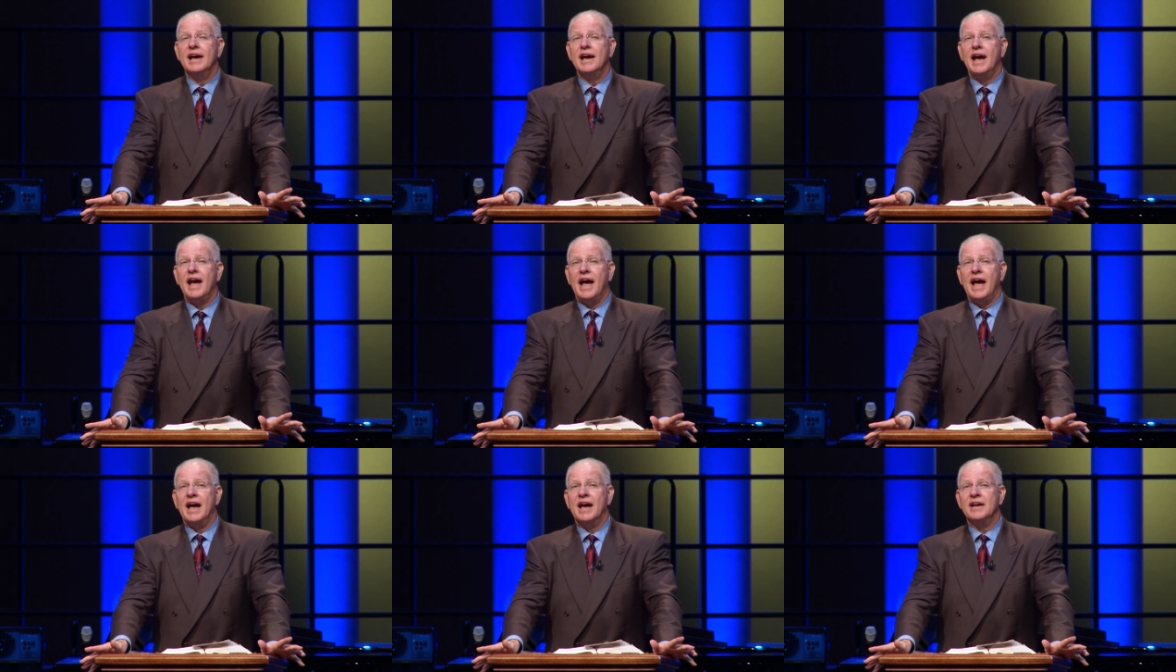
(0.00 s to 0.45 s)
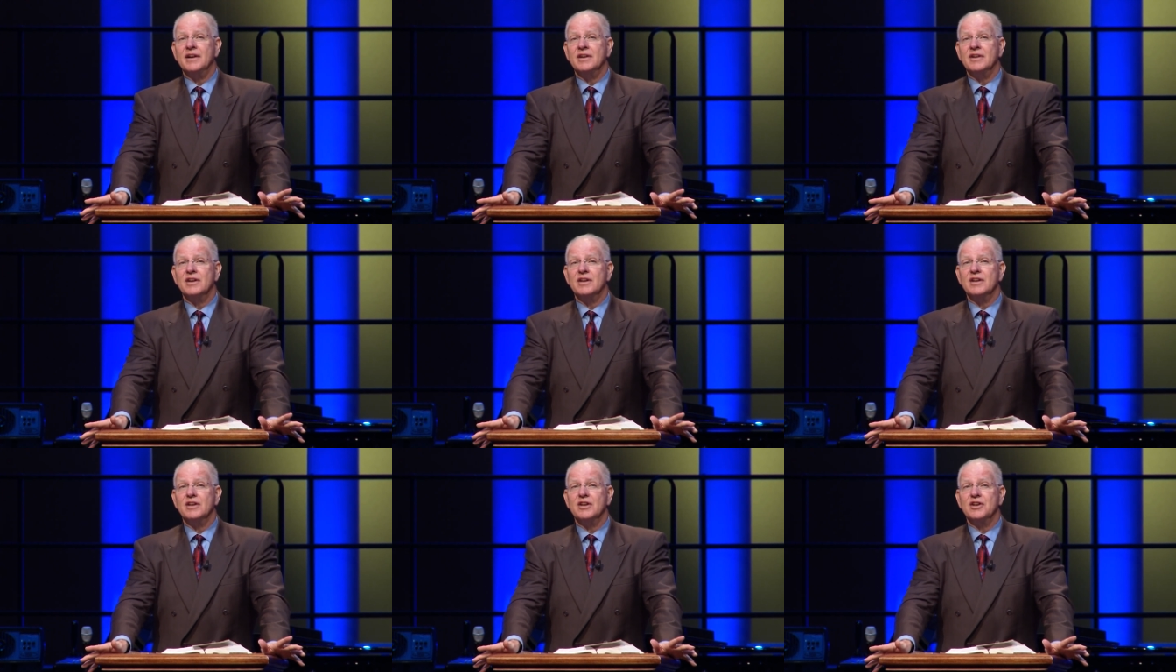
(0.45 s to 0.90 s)

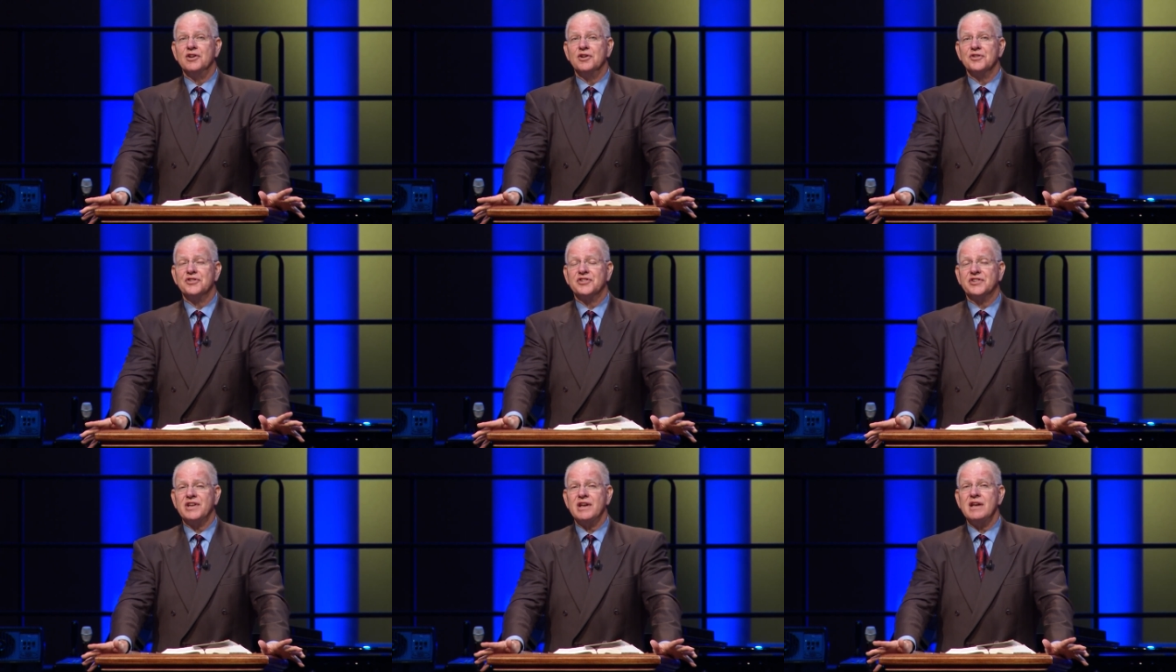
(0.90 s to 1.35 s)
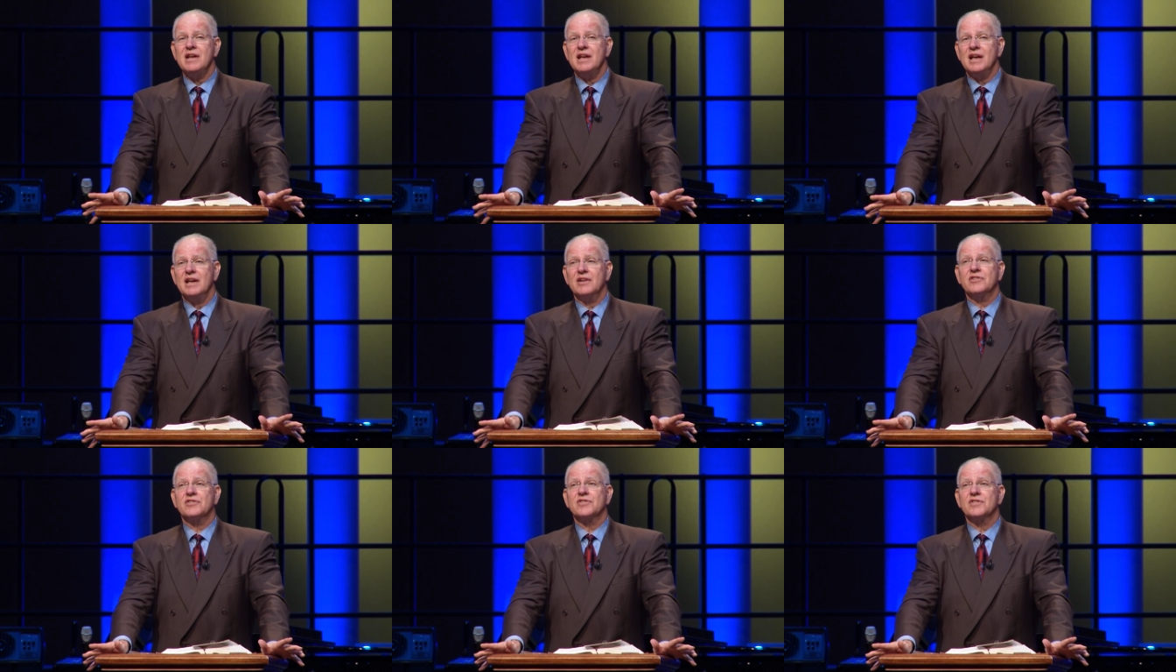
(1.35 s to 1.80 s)
and you'll see
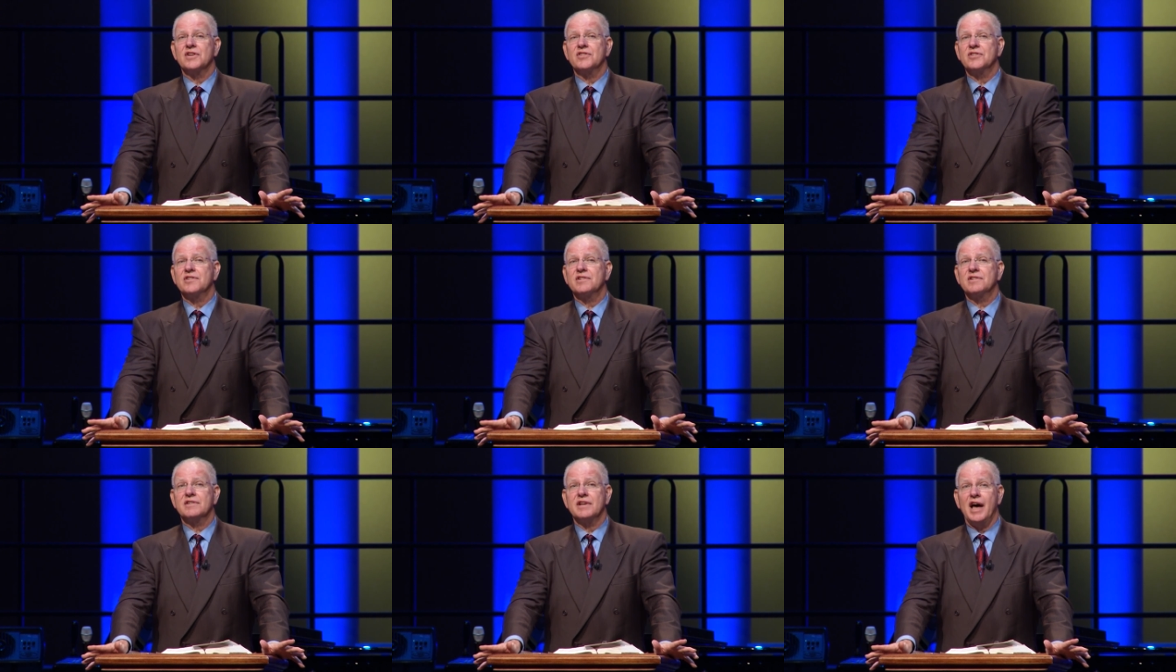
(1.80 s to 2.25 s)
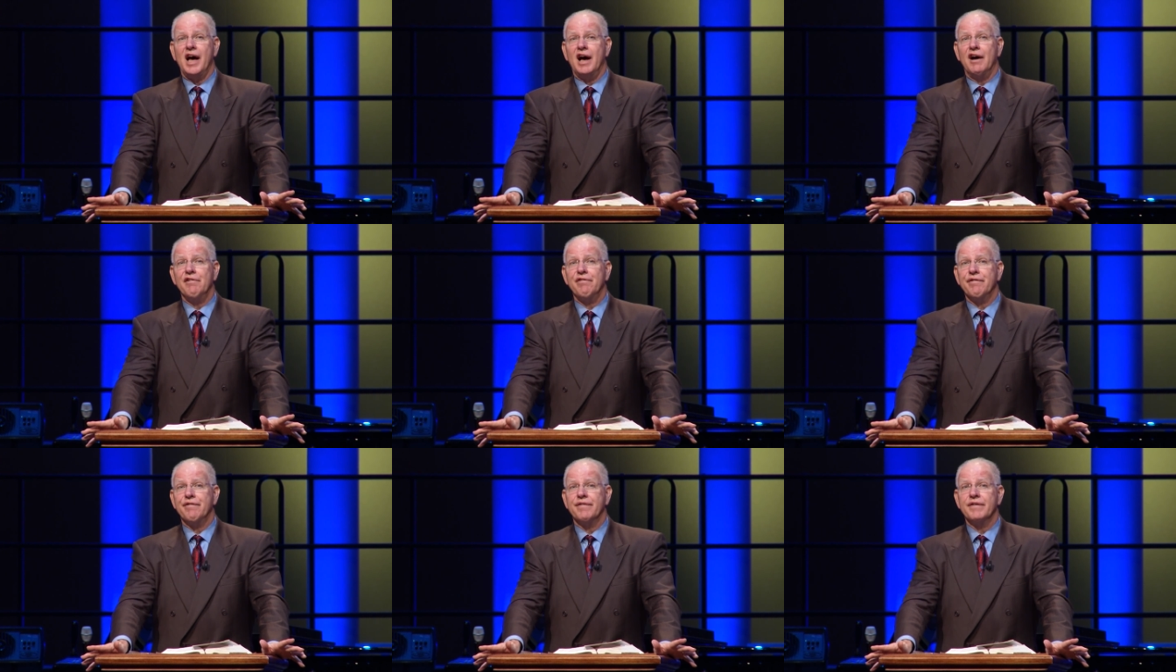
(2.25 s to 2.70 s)
it's the
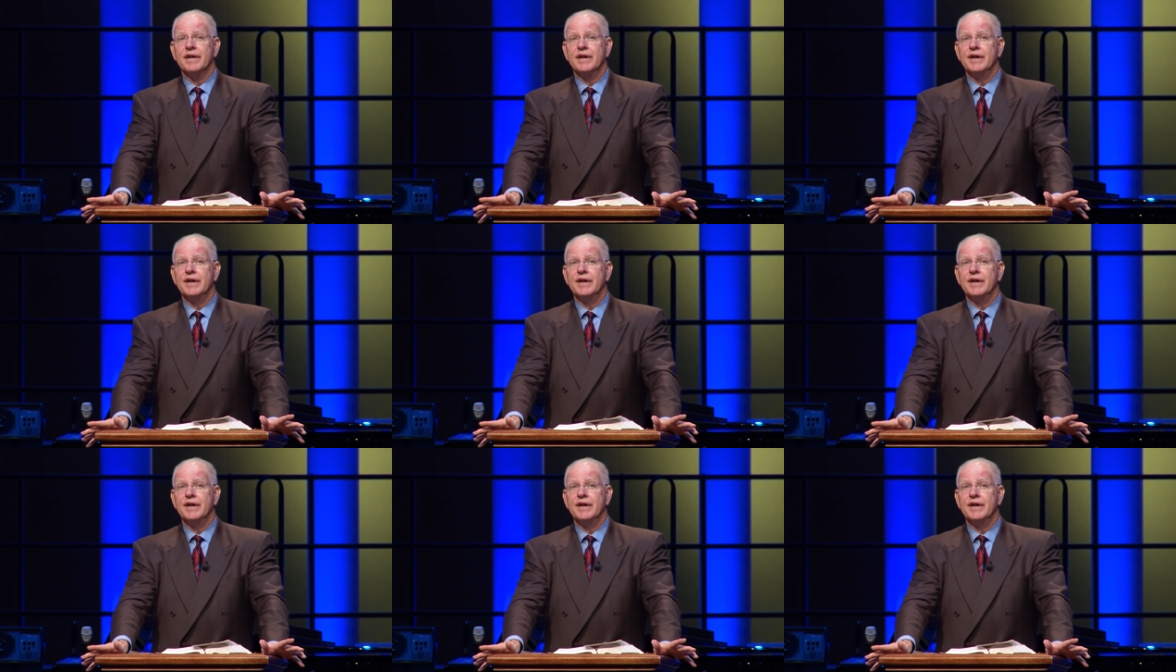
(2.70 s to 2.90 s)
stuff